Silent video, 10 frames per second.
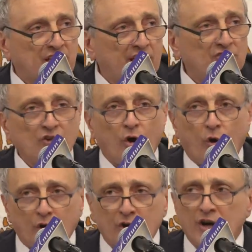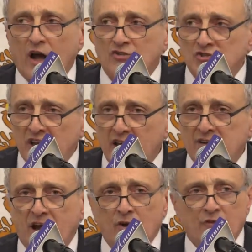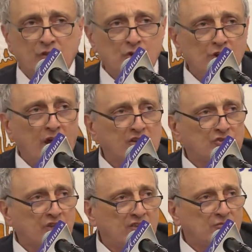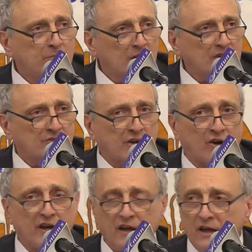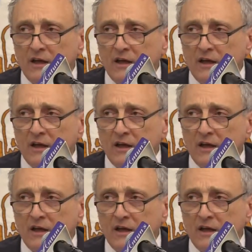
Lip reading: case, ordered a stand down of the United States military,